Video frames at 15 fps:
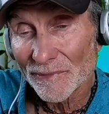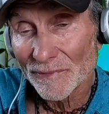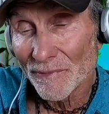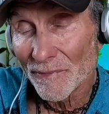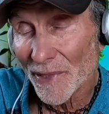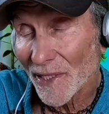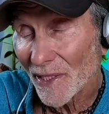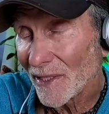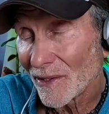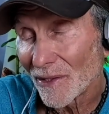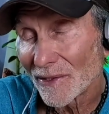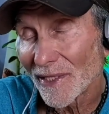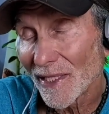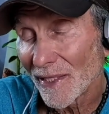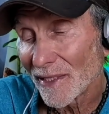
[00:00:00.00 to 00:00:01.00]
many are
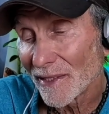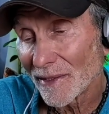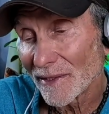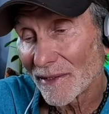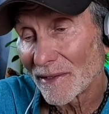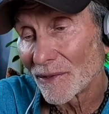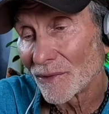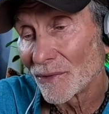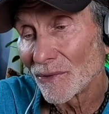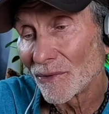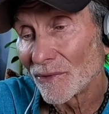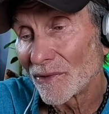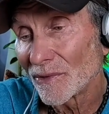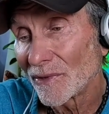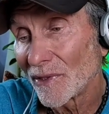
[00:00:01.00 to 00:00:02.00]
taking it
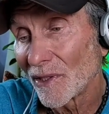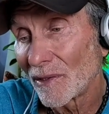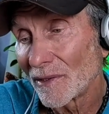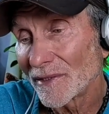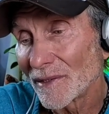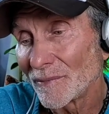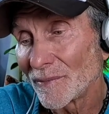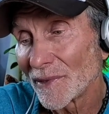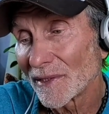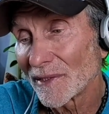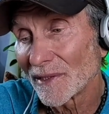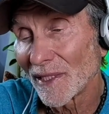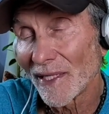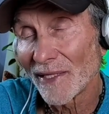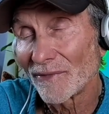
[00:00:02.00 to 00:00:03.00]
to the
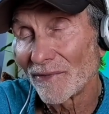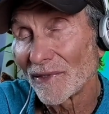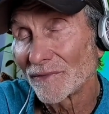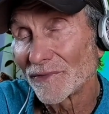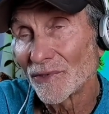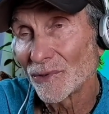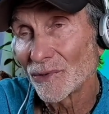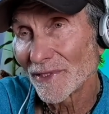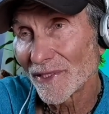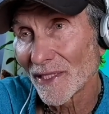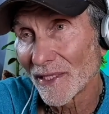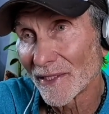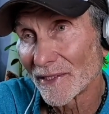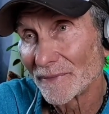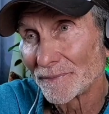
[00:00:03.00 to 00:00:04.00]
ultimate level of
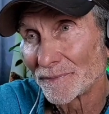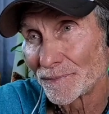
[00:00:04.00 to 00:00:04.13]
suicide.